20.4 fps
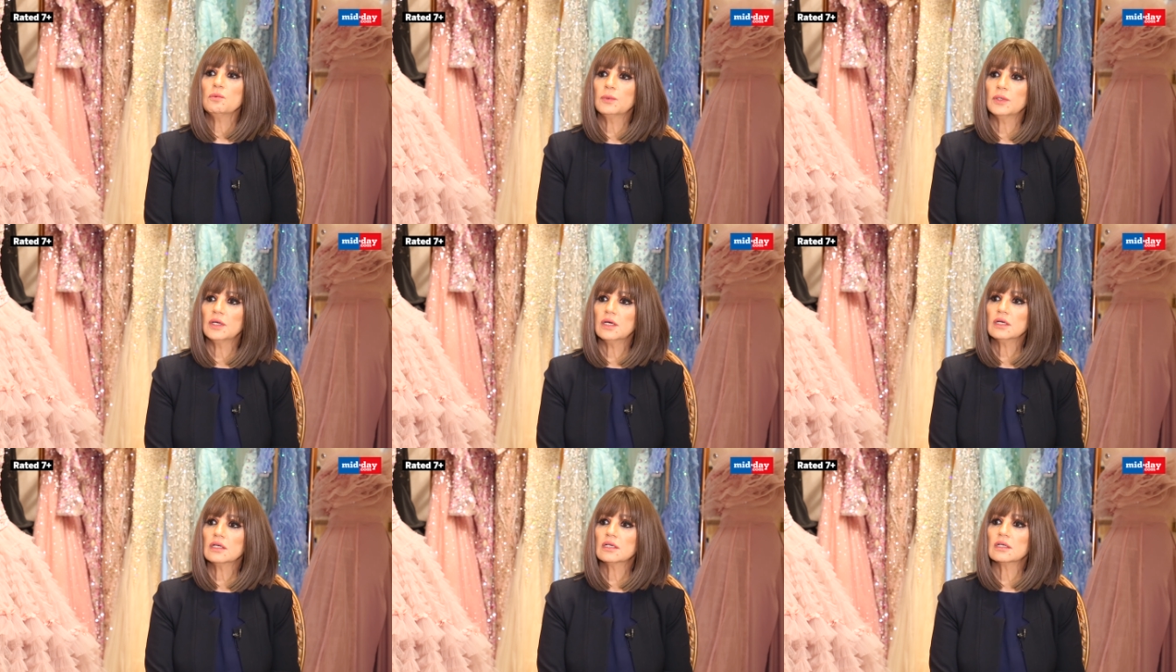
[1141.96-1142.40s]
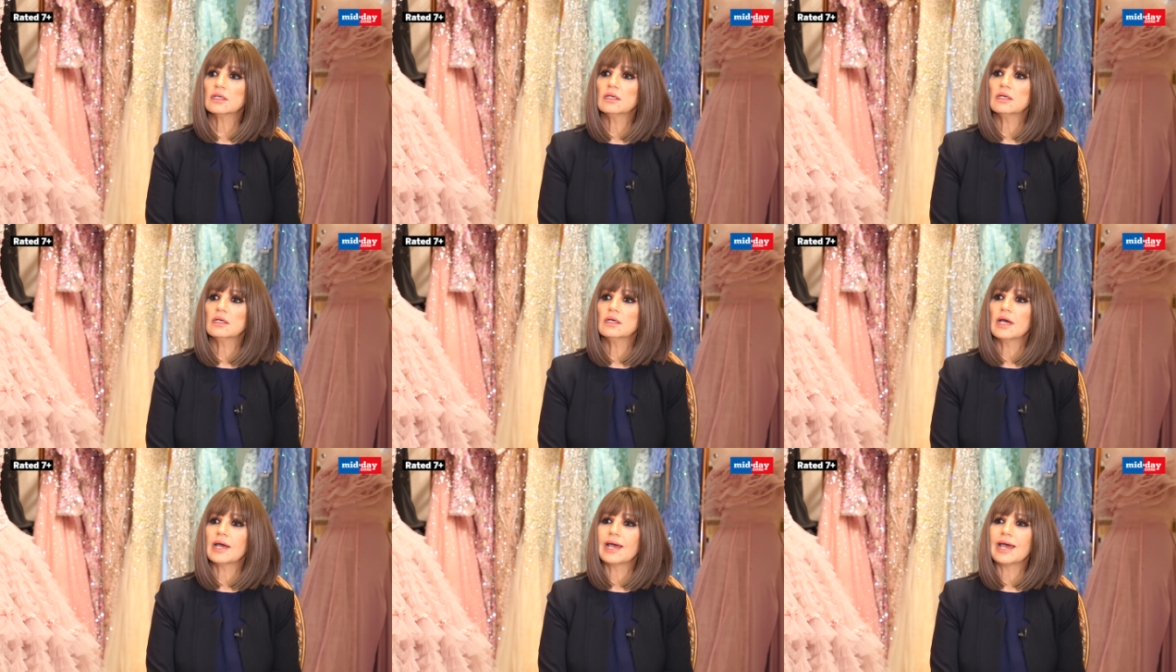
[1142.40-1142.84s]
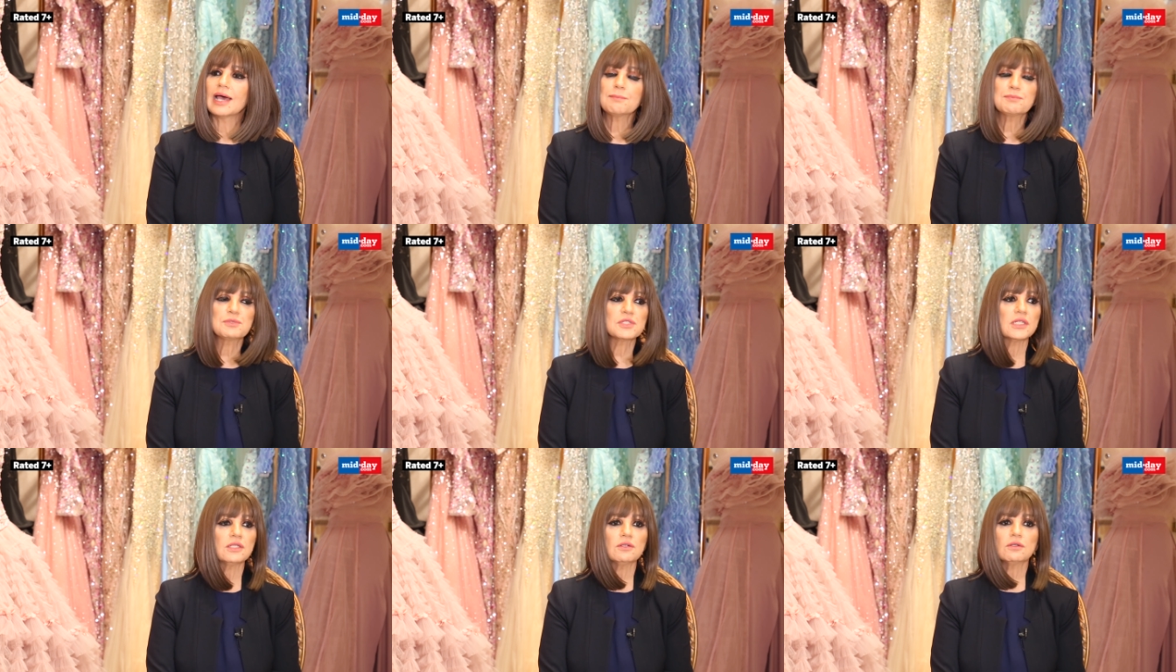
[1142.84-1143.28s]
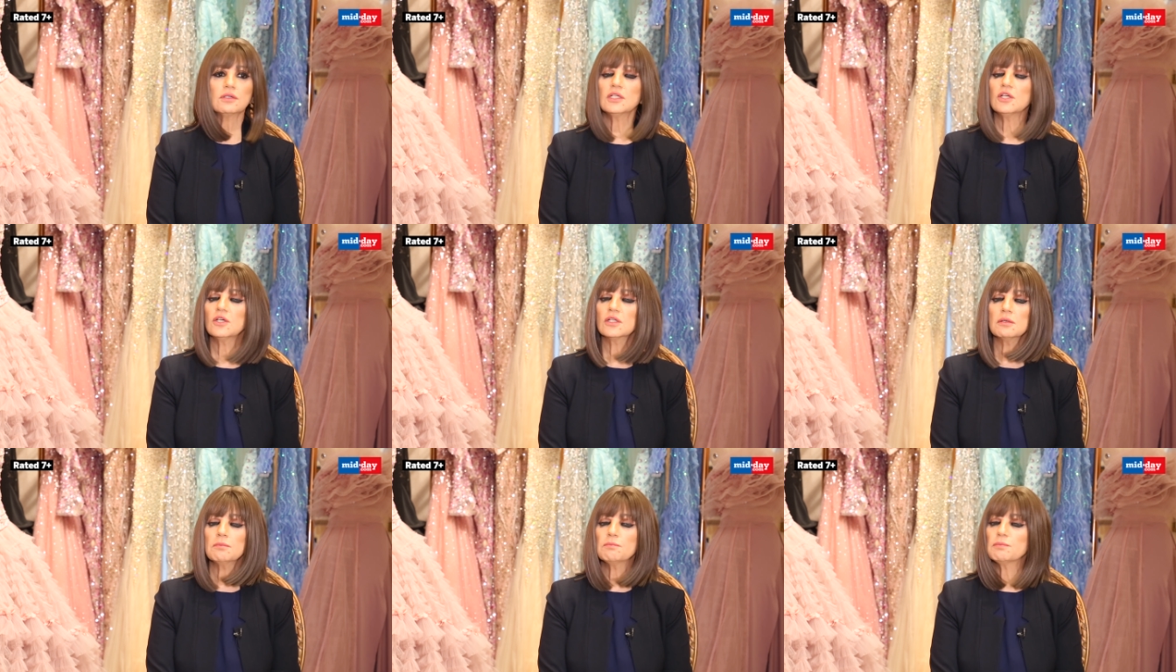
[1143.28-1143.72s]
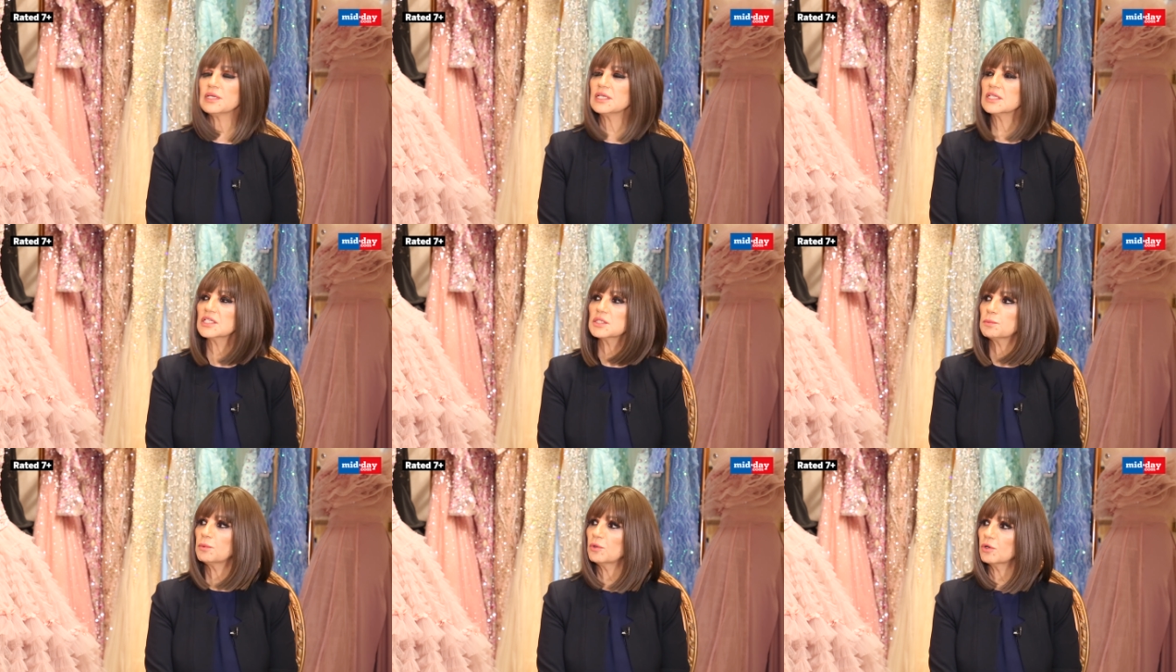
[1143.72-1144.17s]
work absolutely on a
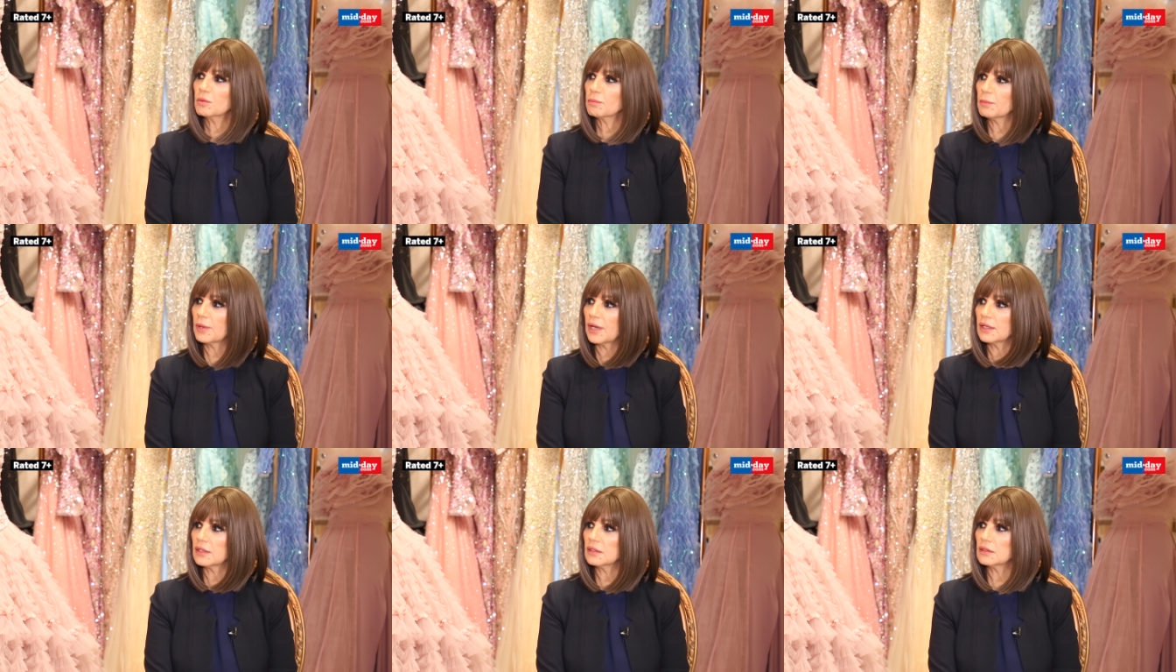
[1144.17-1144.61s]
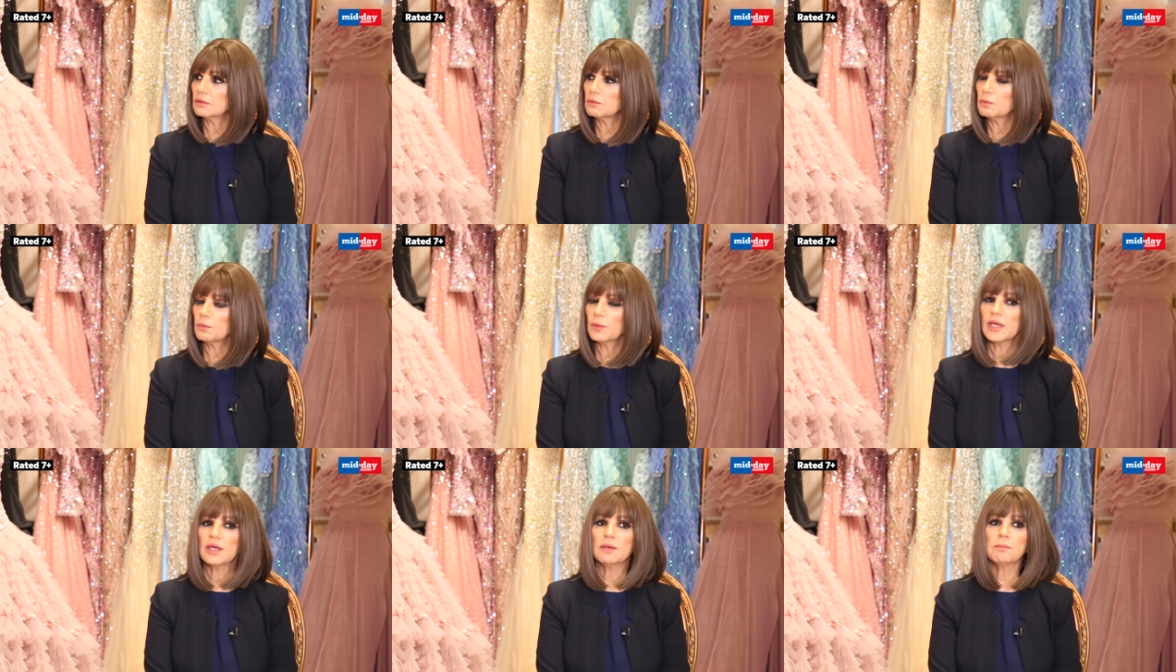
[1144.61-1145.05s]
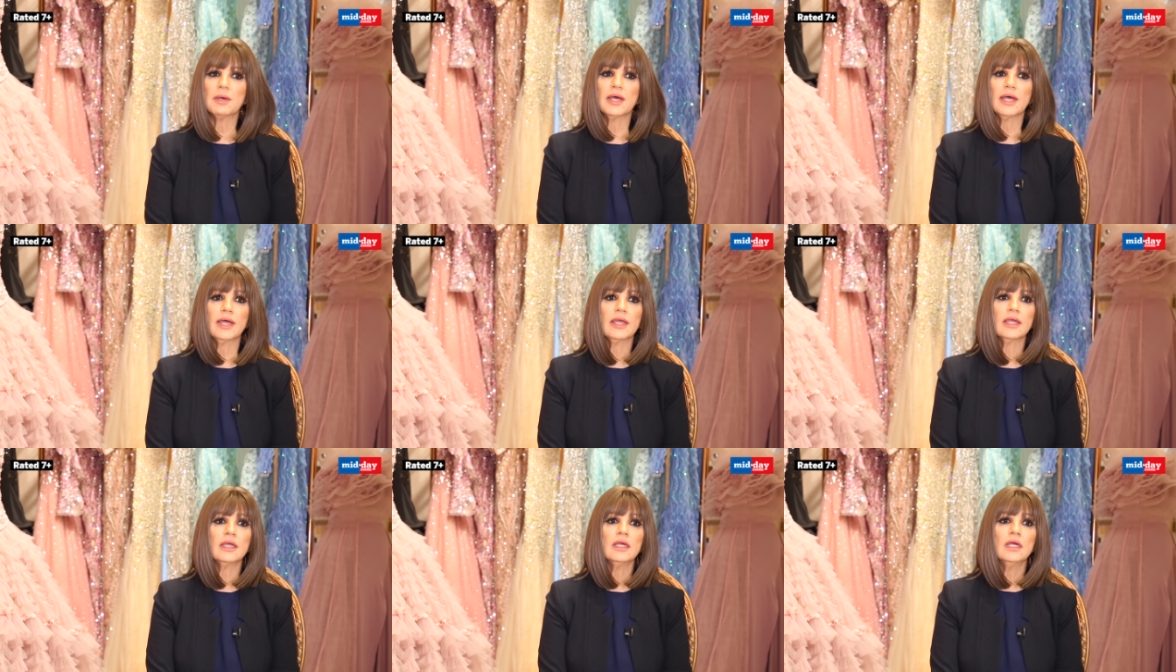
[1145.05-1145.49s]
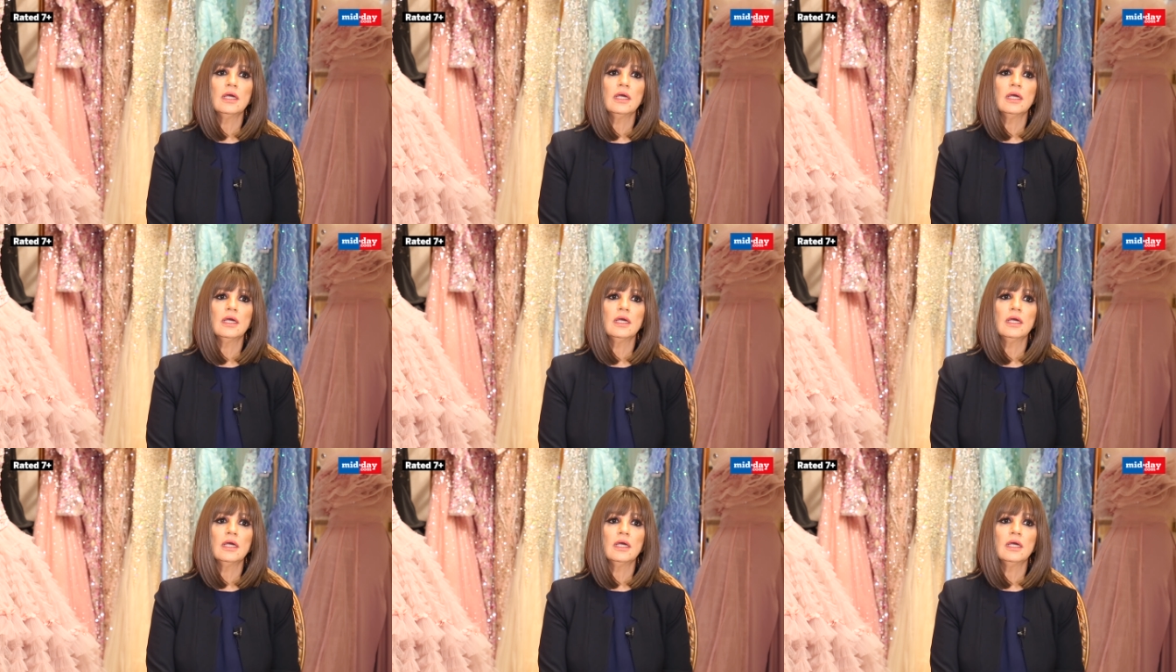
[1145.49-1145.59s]
bespoke manner, whereby